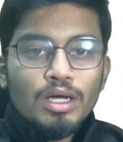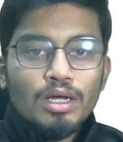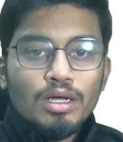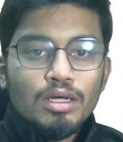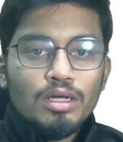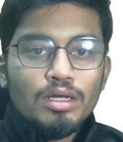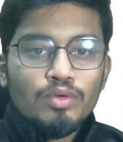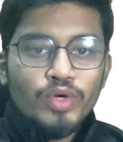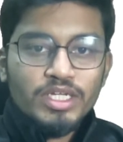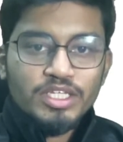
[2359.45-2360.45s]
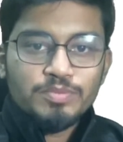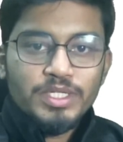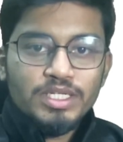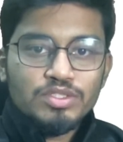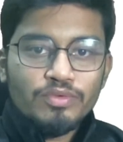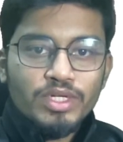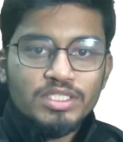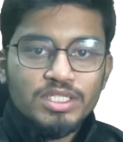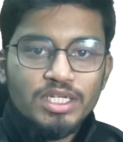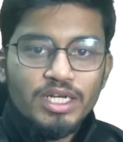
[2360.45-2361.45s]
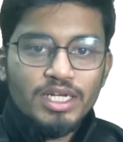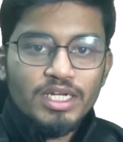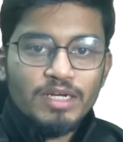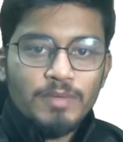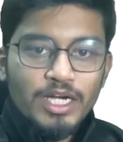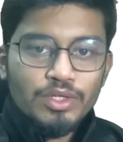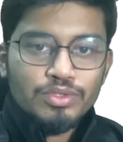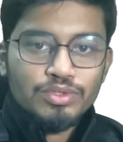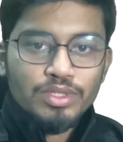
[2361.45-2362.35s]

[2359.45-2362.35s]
Work experience, software engineer, internet plateaus.